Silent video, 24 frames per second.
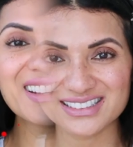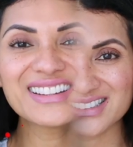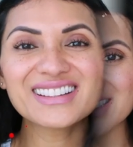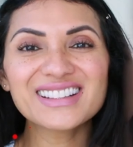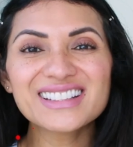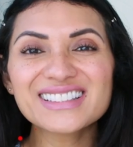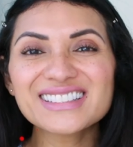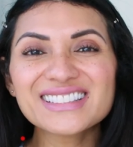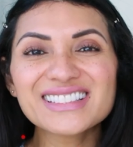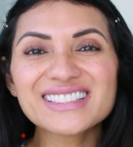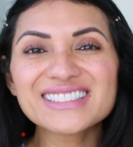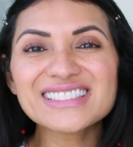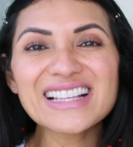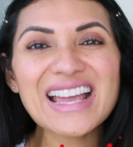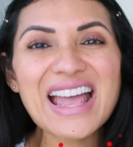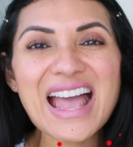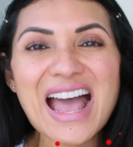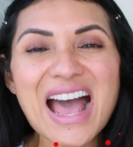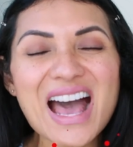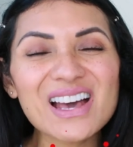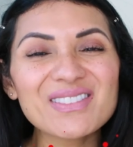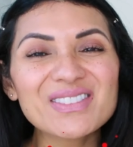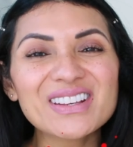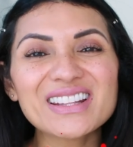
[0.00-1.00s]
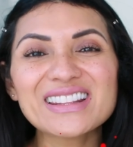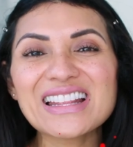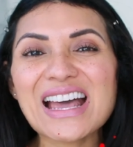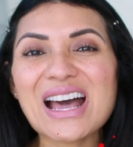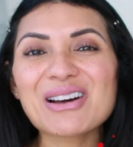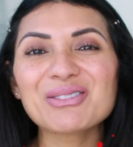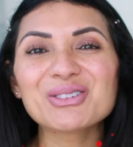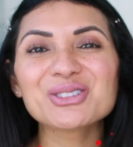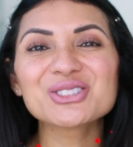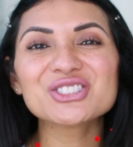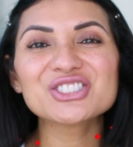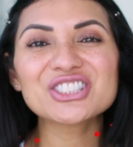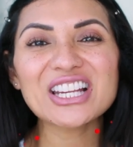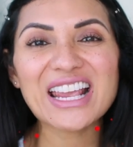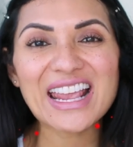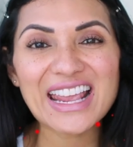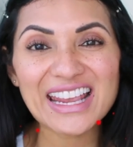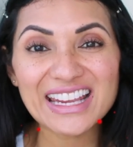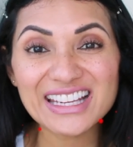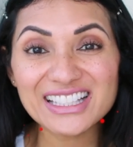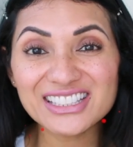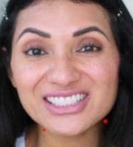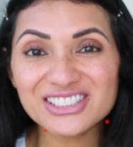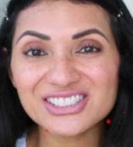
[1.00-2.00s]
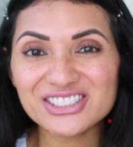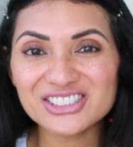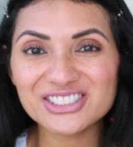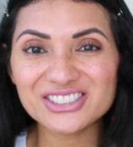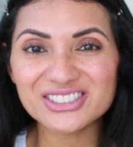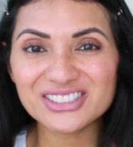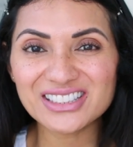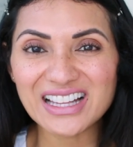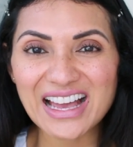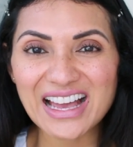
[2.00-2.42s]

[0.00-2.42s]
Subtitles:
This is a habit that will change your